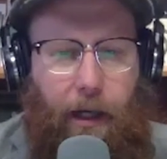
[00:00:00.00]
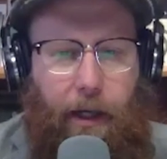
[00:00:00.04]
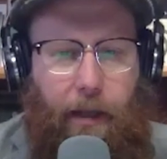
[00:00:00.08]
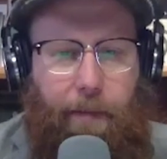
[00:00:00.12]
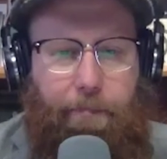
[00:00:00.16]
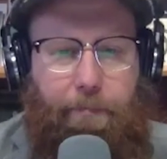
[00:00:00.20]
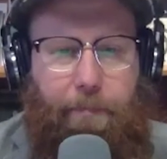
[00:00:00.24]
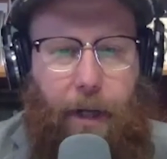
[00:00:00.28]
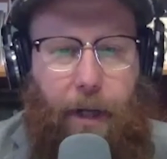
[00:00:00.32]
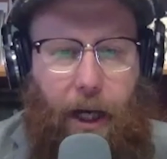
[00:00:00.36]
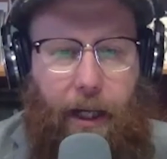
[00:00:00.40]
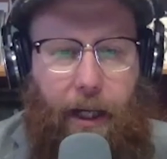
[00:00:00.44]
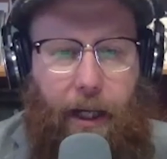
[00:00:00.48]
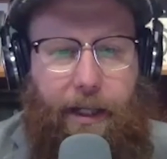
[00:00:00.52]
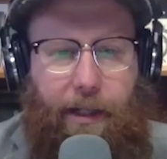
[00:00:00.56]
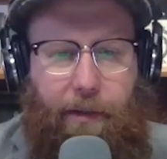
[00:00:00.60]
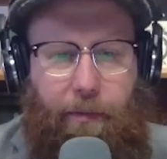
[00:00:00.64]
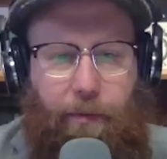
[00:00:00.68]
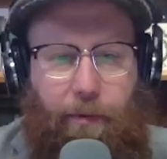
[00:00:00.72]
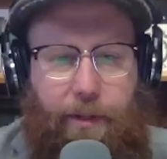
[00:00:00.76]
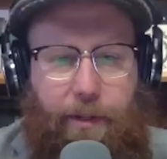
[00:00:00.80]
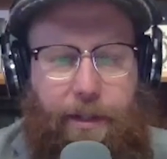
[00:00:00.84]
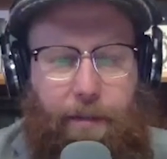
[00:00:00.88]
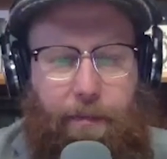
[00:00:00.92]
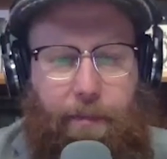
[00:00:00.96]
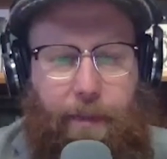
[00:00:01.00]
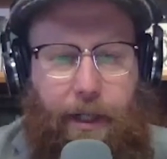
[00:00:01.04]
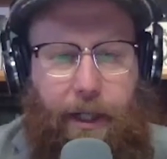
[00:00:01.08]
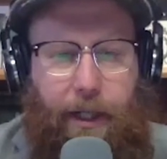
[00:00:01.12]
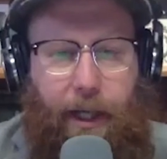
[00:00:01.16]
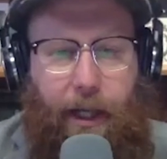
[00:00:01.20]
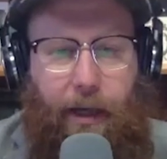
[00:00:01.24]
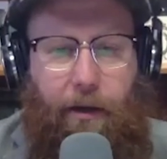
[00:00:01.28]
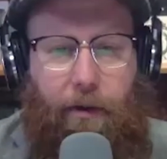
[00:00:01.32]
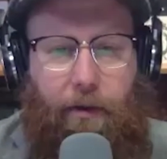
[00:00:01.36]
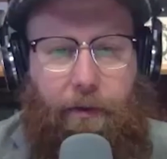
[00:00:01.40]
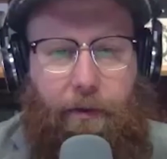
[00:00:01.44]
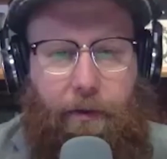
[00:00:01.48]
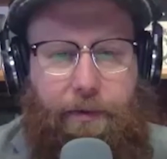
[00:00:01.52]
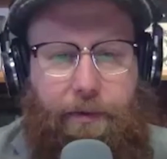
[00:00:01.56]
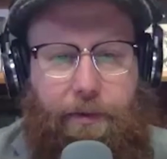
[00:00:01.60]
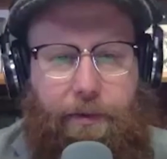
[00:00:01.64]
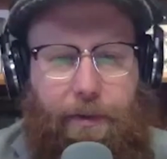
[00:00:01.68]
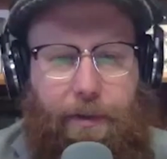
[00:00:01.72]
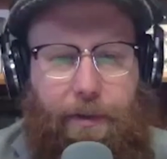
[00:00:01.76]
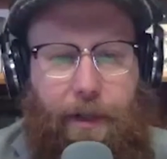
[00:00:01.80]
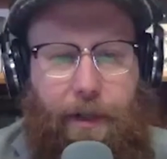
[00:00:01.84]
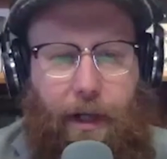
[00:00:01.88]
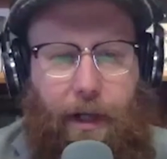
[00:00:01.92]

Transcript: embodied with somebody else